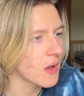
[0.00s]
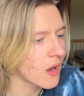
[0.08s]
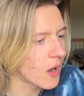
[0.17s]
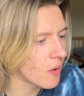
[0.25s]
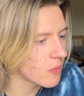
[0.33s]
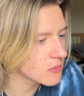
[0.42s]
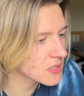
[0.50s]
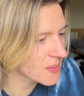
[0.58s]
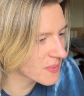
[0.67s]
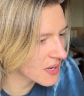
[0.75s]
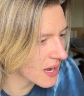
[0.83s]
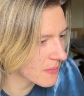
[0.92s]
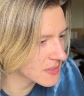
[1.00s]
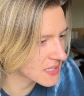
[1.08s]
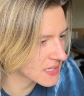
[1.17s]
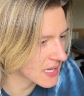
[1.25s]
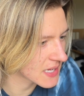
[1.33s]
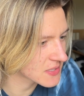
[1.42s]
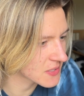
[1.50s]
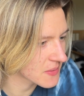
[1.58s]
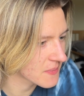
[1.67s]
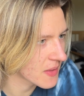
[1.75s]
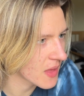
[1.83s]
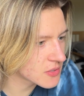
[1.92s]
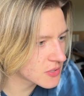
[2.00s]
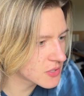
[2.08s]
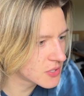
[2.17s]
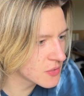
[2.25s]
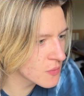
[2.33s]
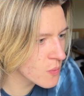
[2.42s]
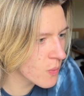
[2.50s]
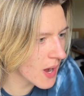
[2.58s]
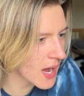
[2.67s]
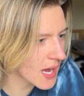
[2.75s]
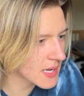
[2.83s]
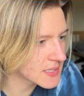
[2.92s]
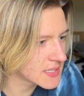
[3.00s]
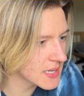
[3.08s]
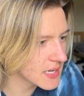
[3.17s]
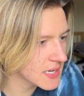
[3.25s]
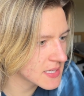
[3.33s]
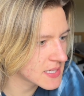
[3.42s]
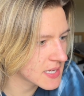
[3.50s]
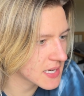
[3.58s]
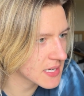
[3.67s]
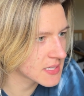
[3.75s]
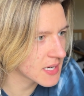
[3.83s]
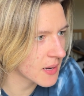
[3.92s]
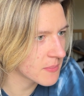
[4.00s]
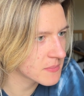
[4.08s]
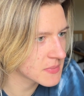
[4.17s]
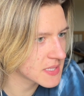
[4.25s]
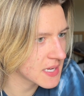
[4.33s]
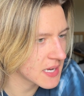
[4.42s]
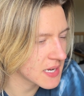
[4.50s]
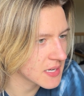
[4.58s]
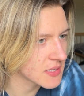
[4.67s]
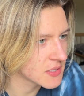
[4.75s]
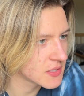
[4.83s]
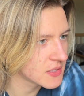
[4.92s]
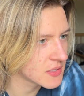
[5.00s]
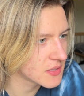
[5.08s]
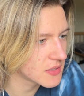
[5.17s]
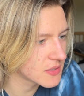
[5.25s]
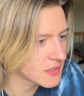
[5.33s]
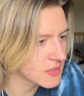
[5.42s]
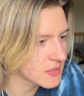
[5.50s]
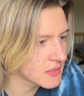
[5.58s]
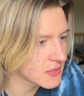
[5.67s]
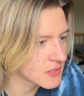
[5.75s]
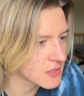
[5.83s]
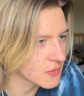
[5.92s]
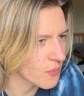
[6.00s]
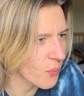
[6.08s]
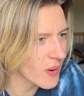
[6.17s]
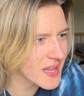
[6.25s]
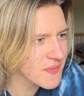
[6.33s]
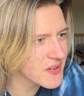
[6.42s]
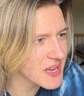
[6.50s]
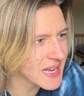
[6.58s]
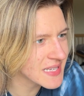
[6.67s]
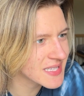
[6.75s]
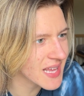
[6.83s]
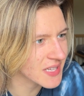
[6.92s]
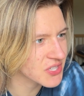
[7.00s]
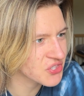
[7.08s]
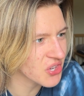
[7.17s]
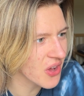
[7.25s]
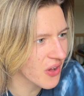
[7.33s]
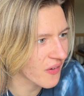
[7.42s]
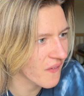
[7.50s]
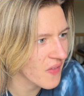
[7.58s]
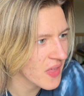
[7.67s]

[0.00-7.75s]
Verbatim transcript: oh, someone commented the answer. Doo-wah, diddy, dumb, diddy, do. What even is that song?